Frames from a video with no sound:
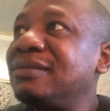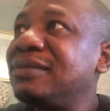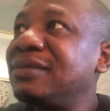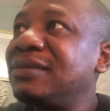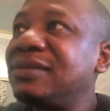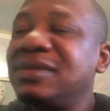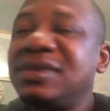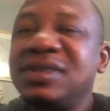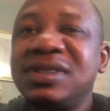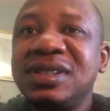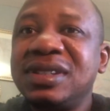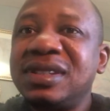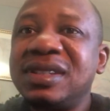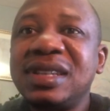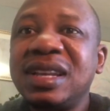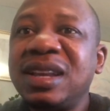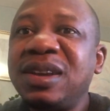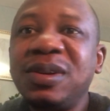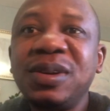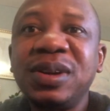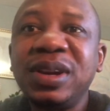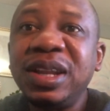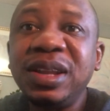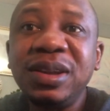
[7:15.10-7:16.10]

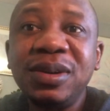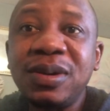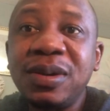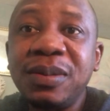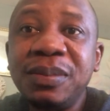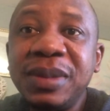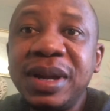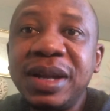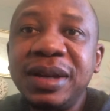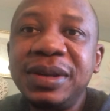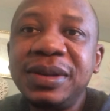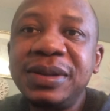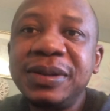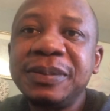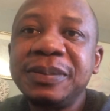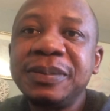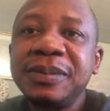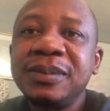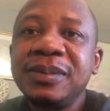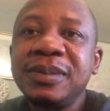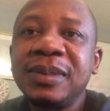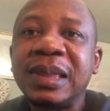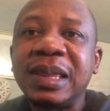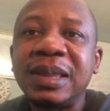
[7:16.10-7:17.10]
second in command.
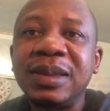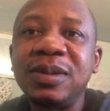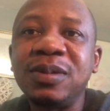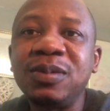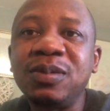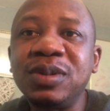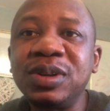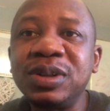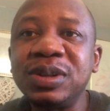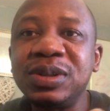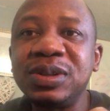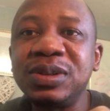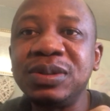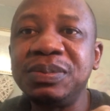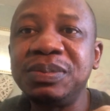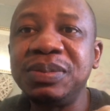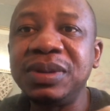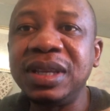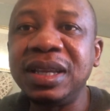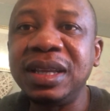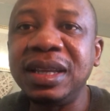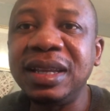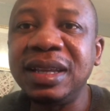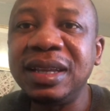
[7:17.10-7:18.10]
You want to
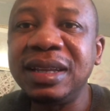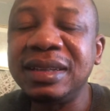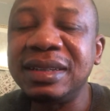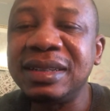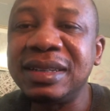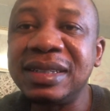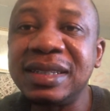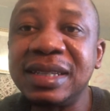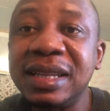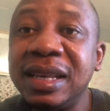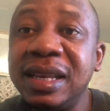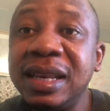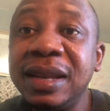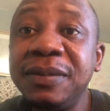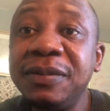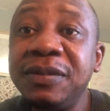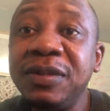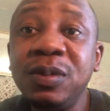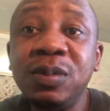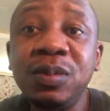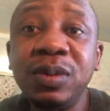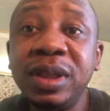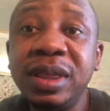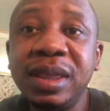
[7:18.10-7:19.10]
be the same level
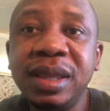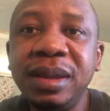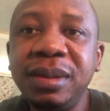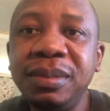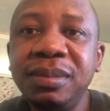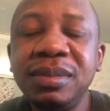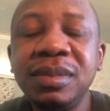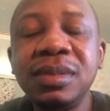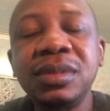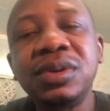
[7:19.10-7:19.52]
with him.